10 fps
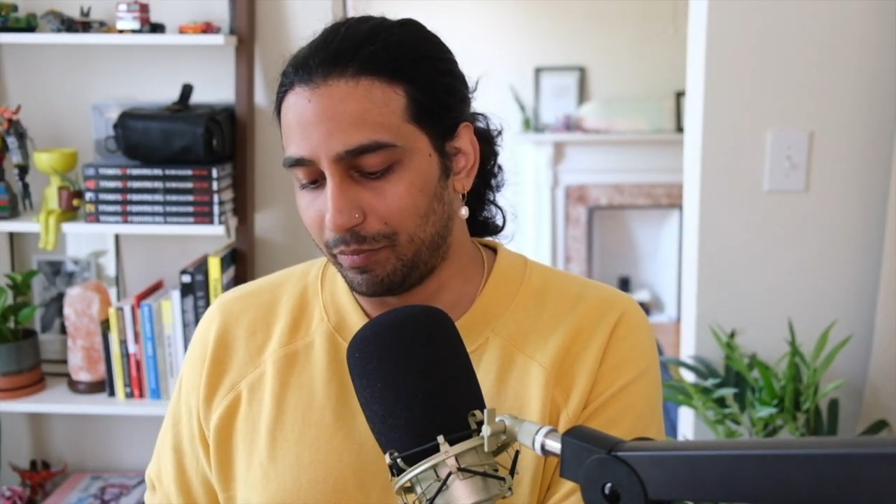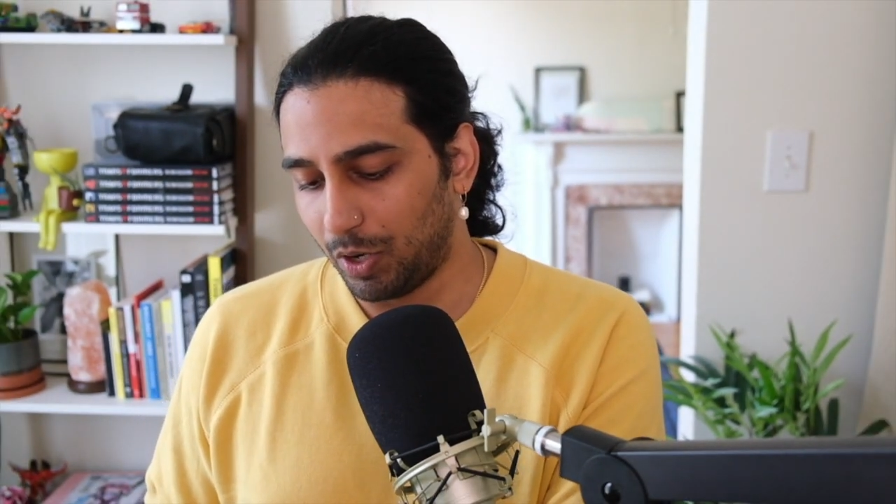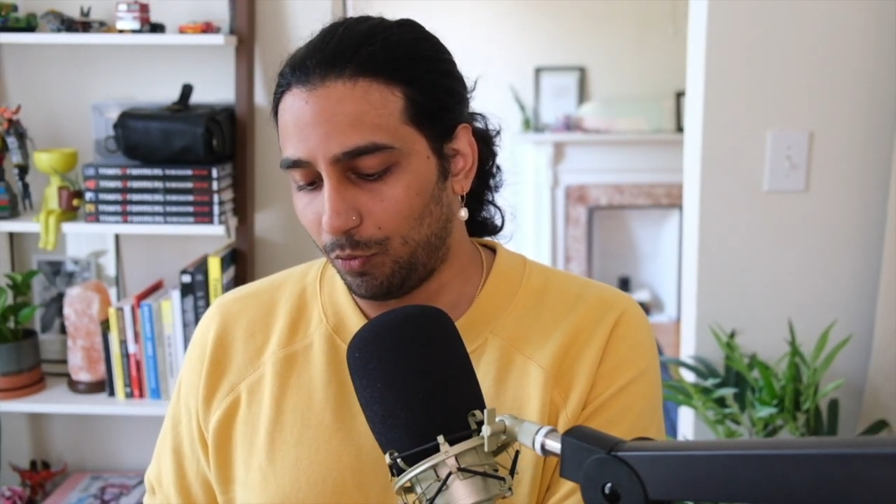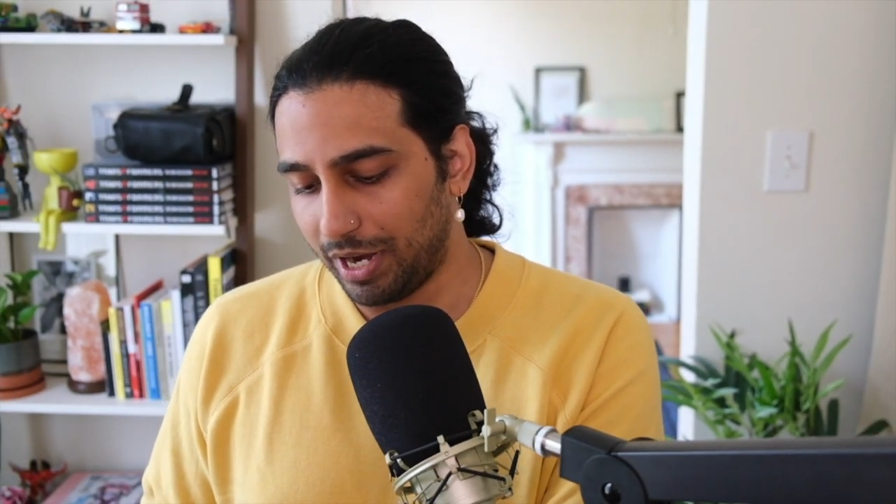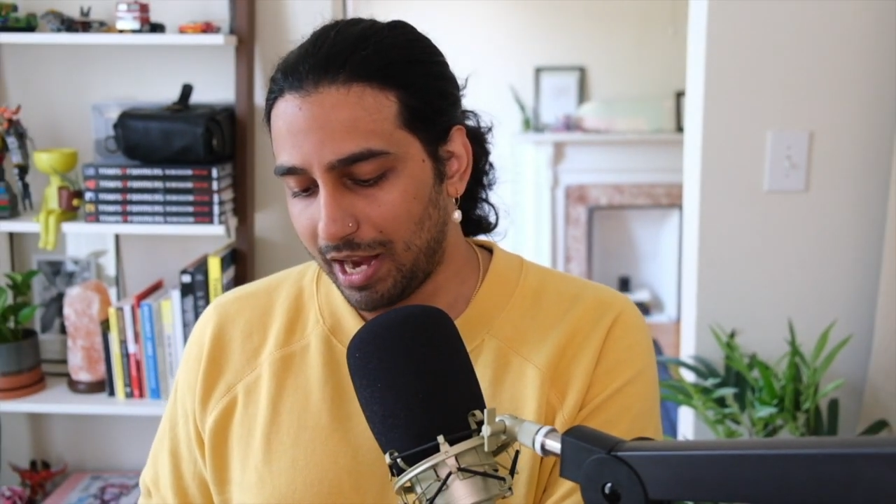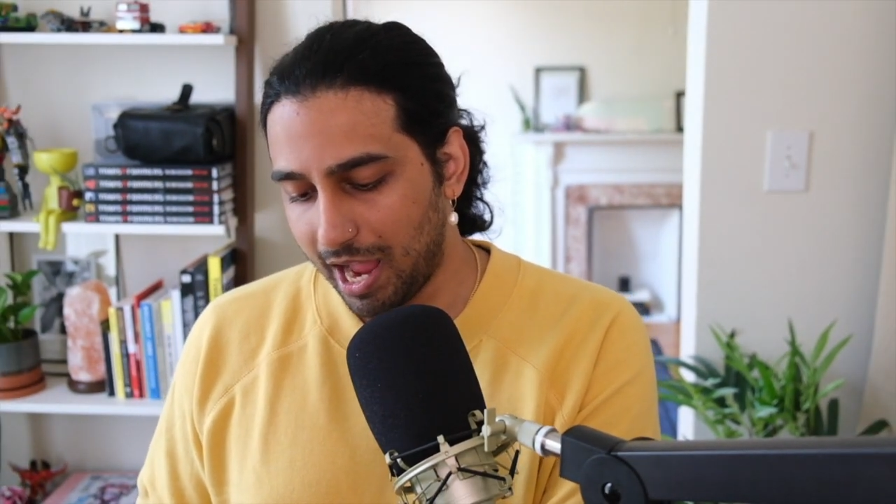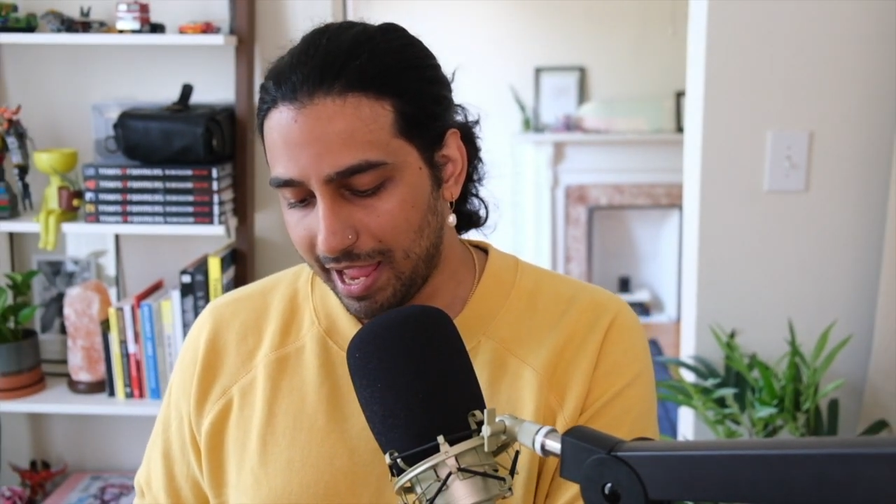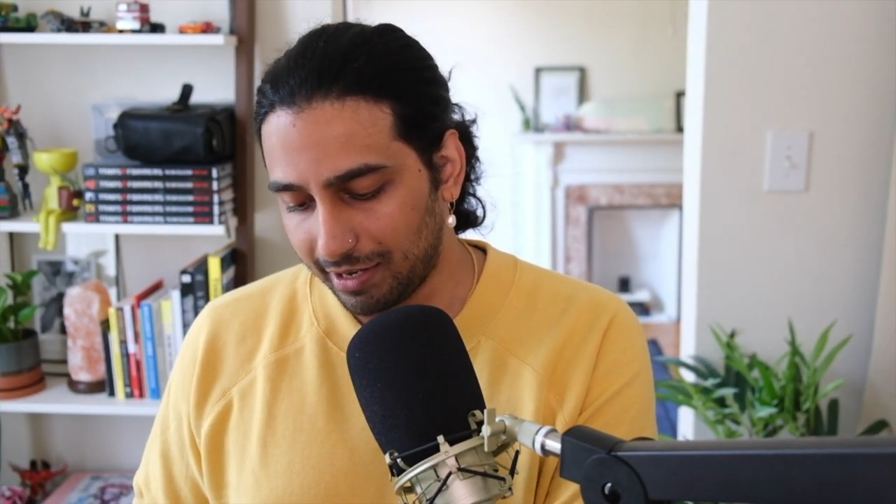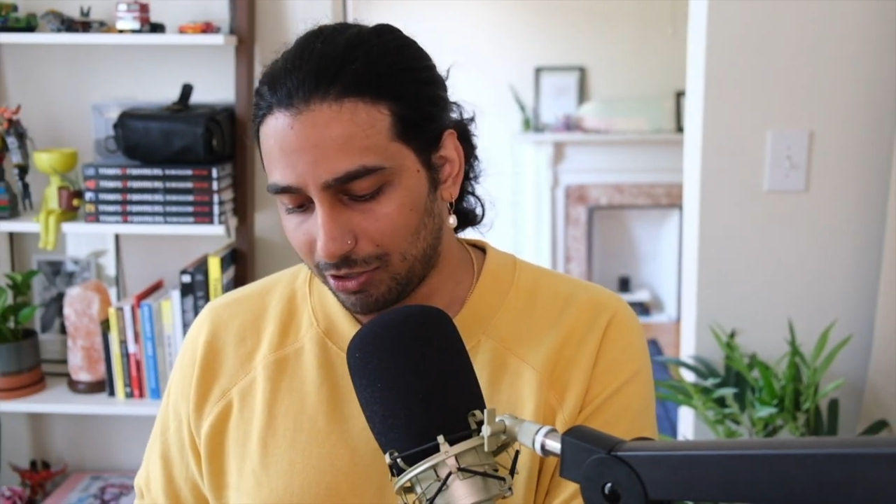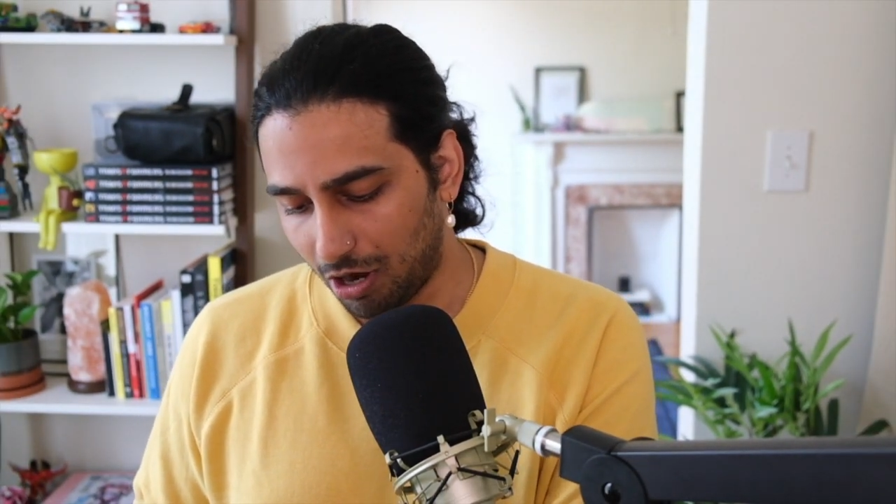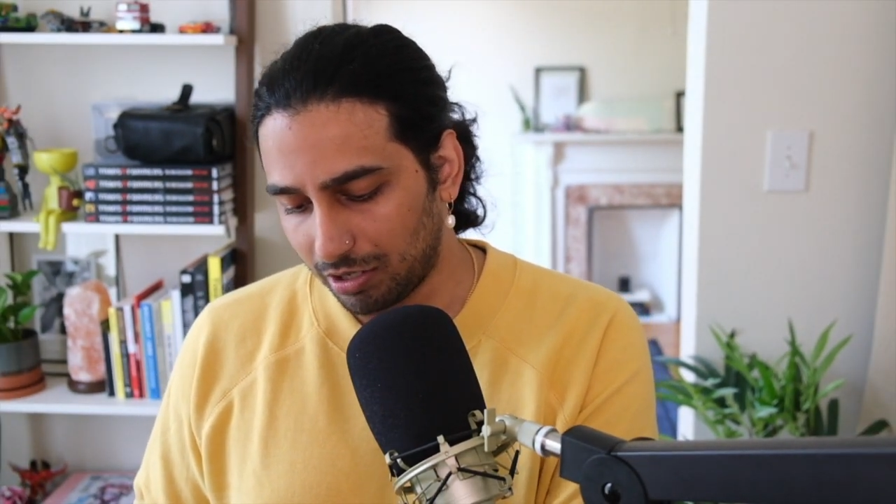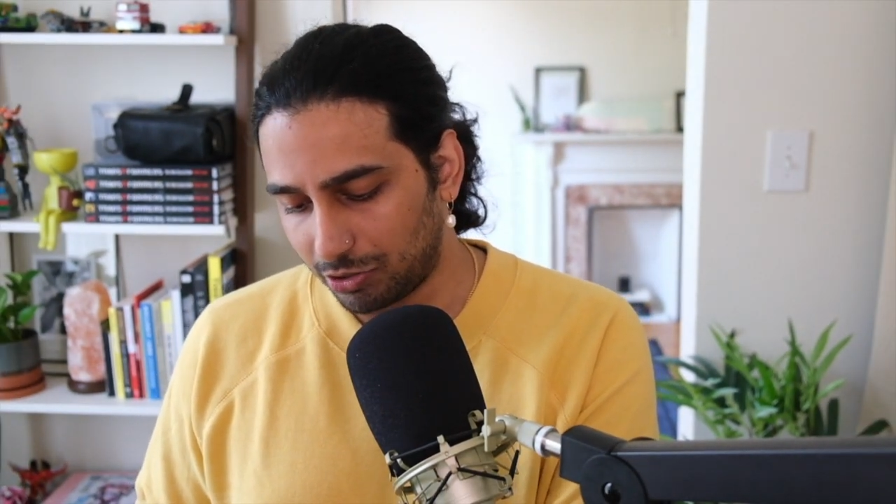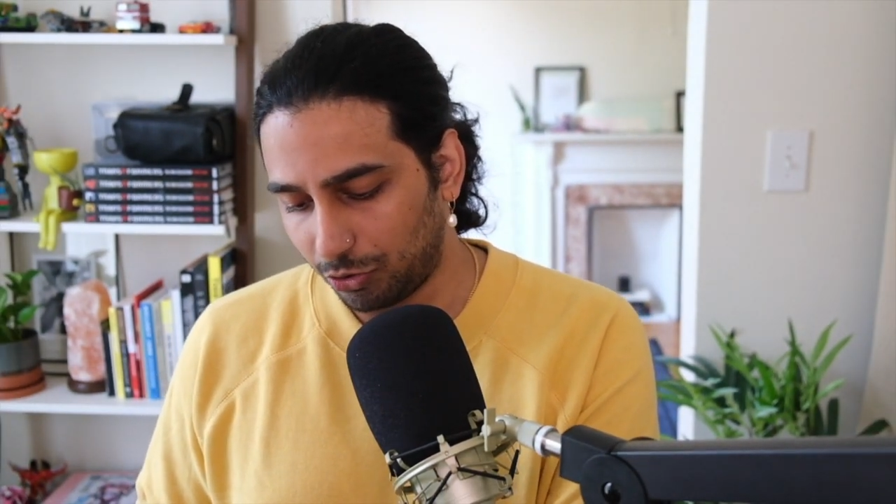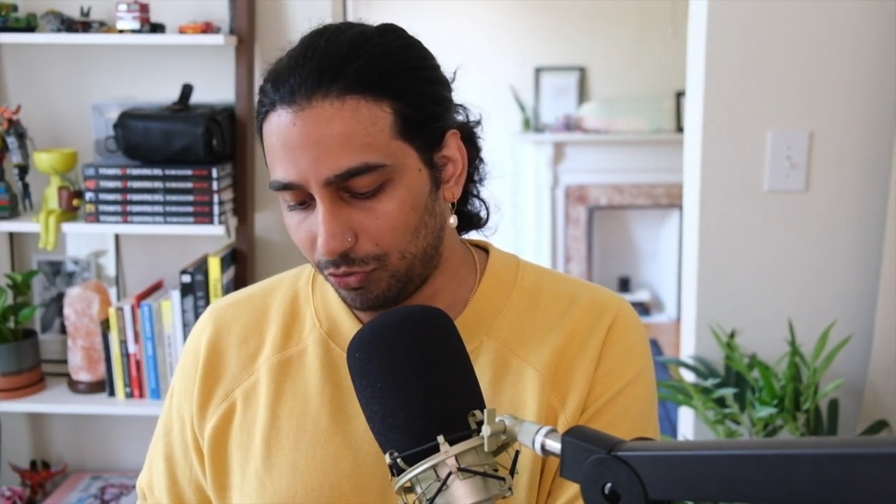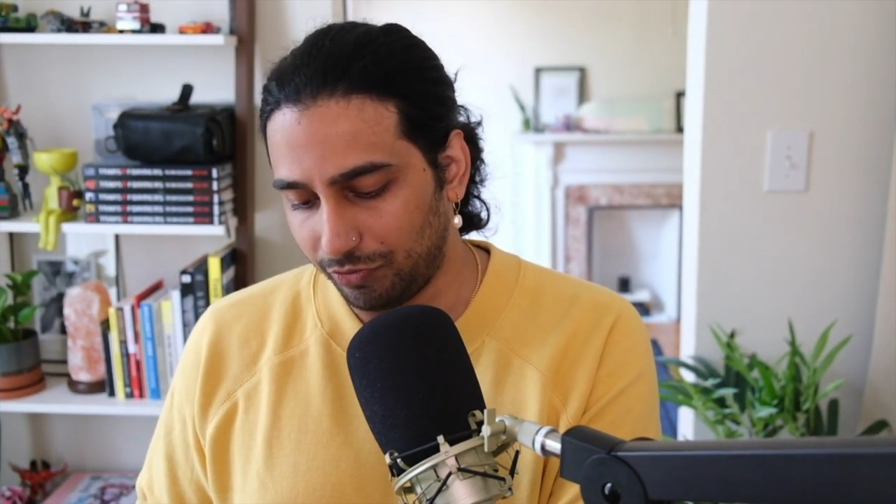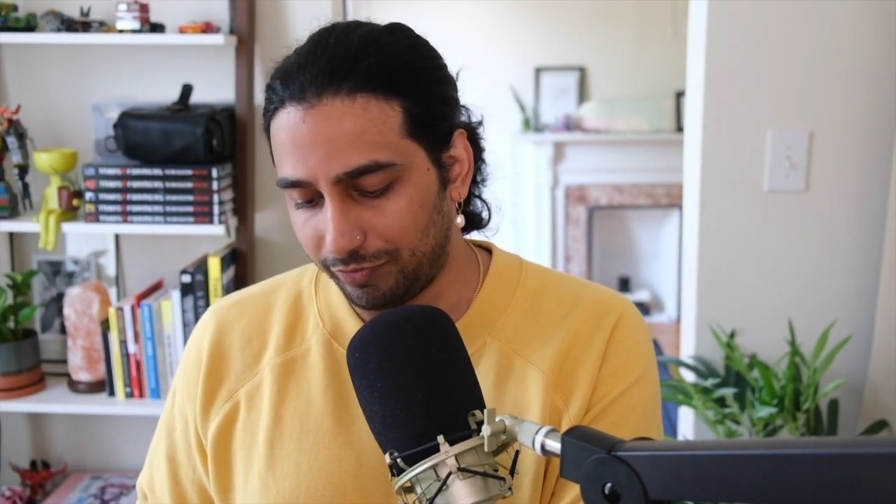when I had gone to